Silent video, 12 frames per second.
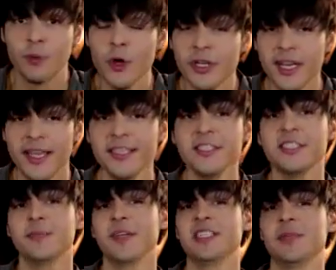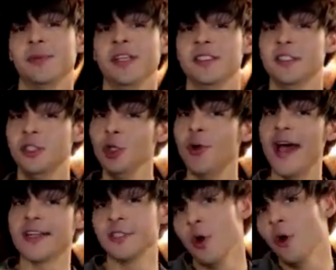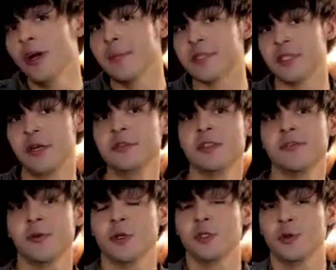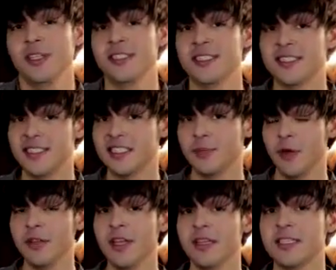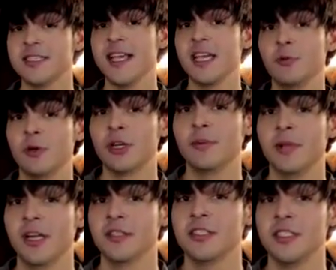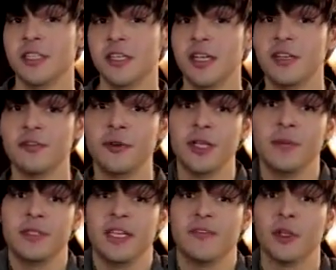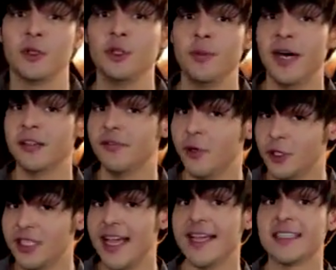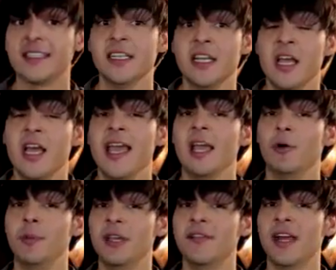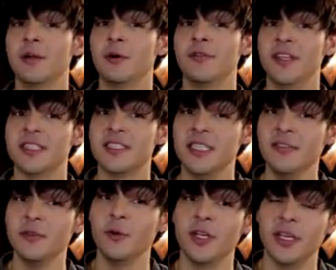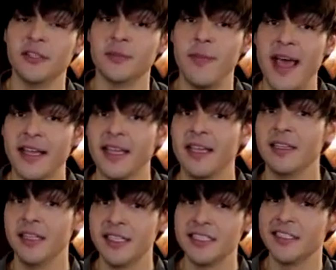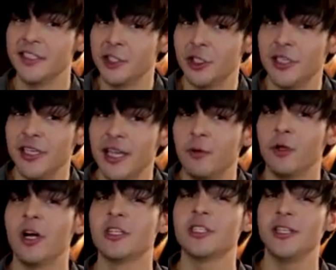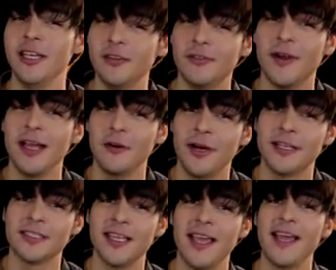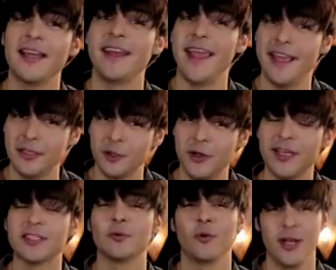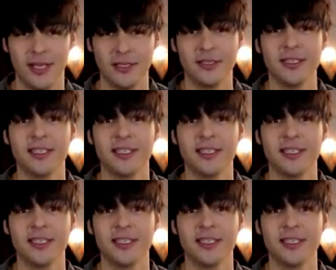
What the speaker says: Broken Age is being split into 2 acts or episodes. The first releases this month, and the second will come later this year and a free update for those who bought the first act. It will be available via Steam for Windows, Mac, and Linux initially, and will launch later for iOS and Android as well.